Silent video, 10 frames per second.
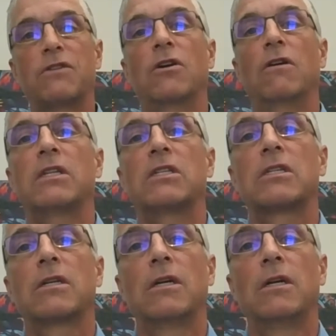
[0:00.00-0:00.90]

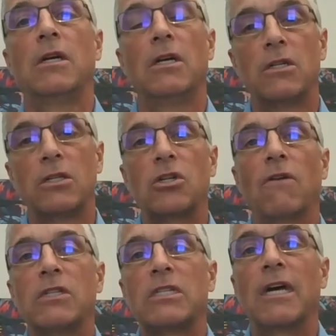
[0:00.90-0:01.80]
service
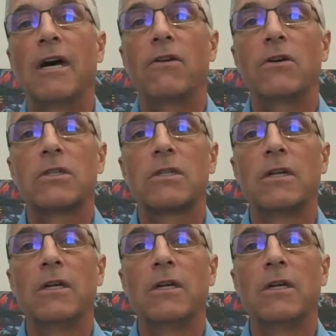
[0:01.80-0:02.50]
service to others.